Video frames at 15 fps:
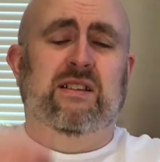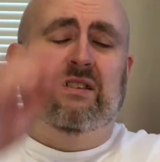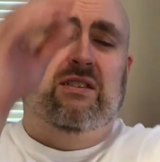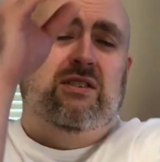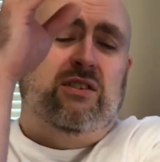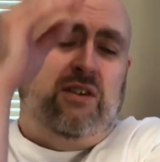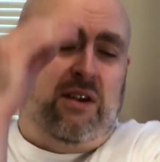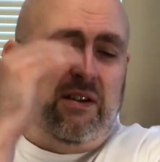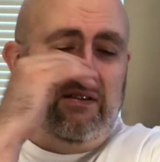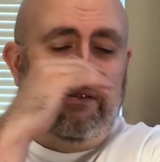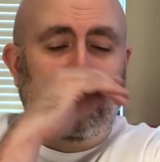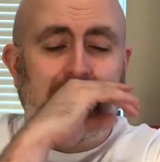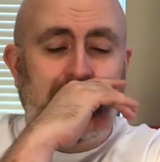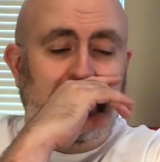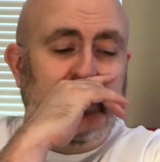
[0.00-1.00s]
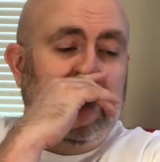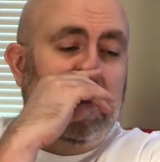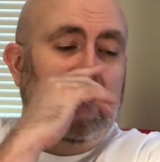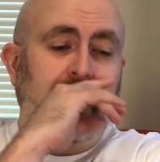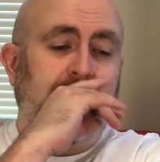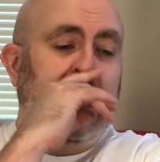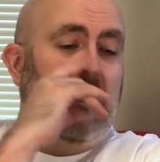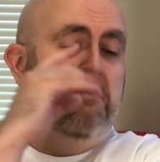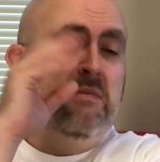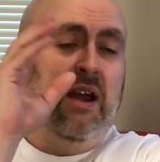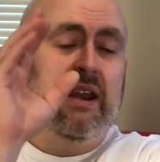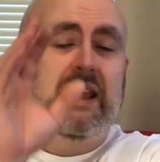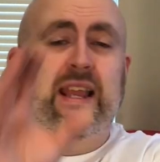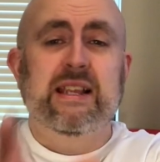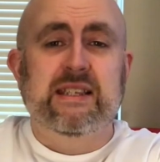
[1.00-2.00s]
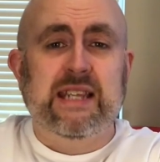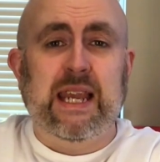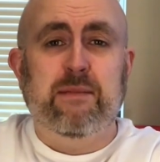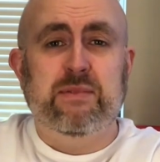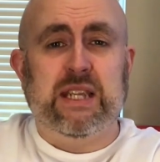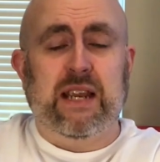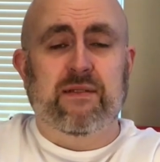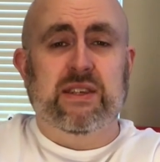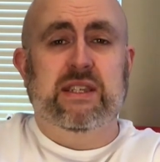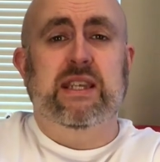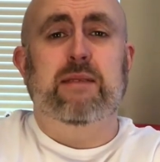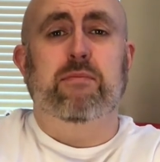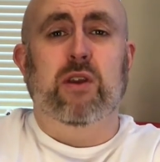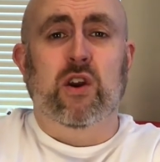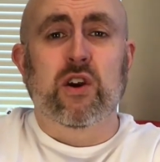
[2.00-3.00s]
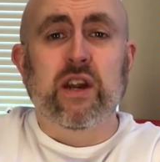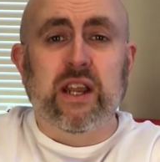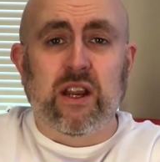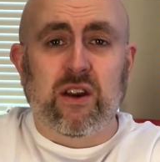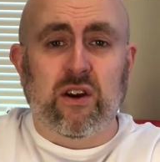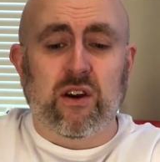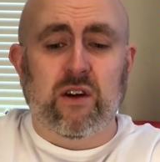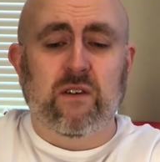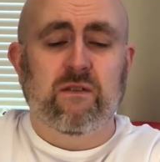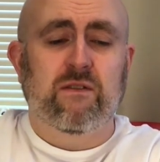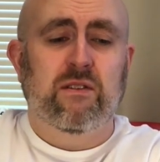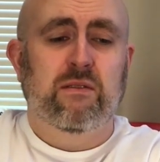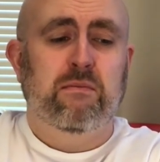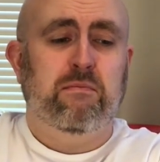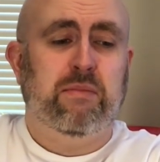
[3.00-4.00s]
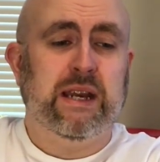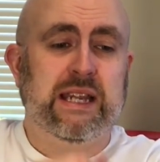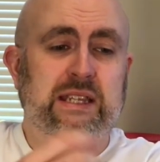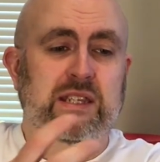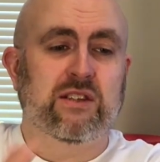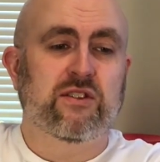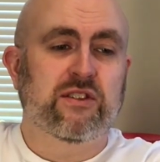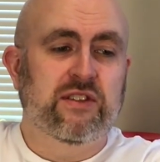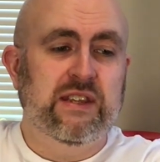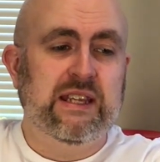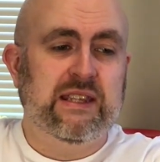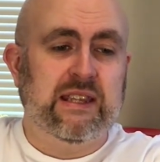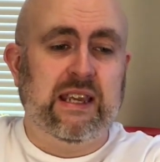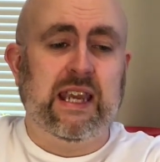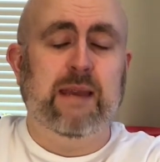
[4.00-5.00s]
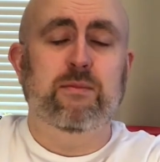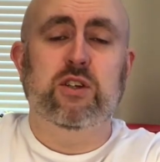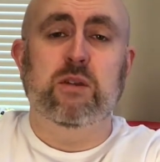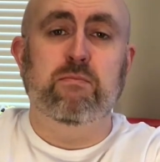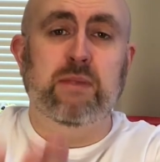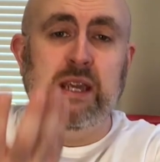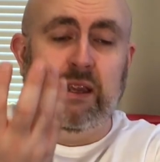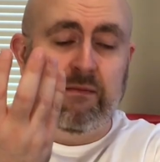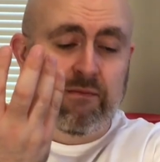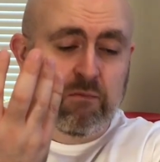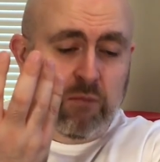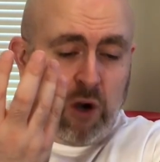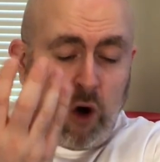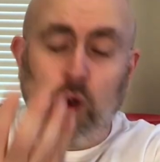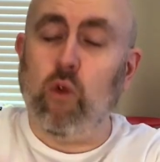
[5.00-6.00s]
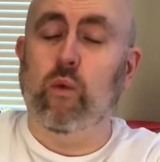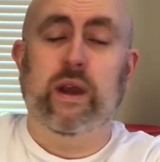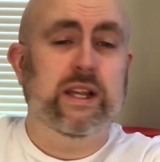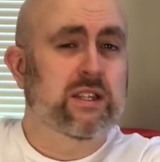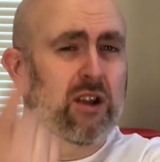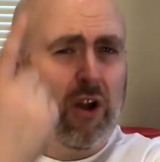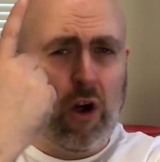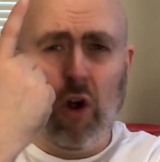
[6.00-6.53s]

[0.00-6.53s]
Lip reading: Look, I'm not against games that have a steep learning curve, but I still think the game should be always,